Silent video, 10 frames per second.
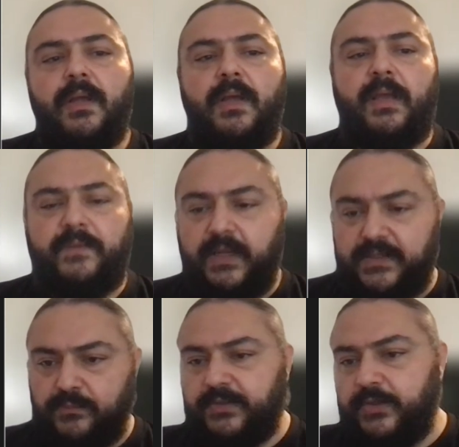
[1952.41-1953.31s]
And that
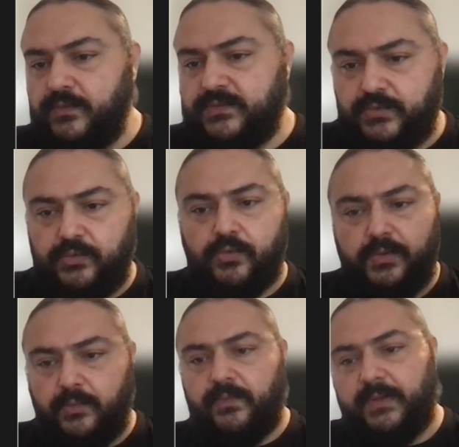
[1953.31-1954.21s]
is what they use to store,
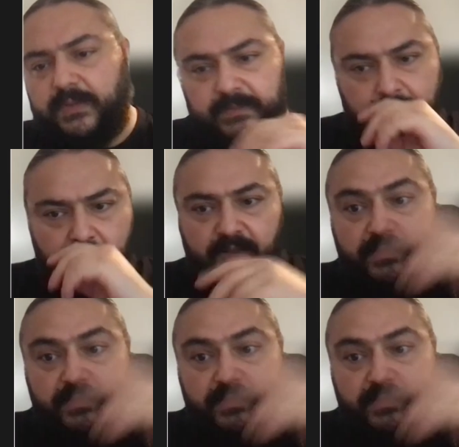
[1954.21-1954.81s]
the entire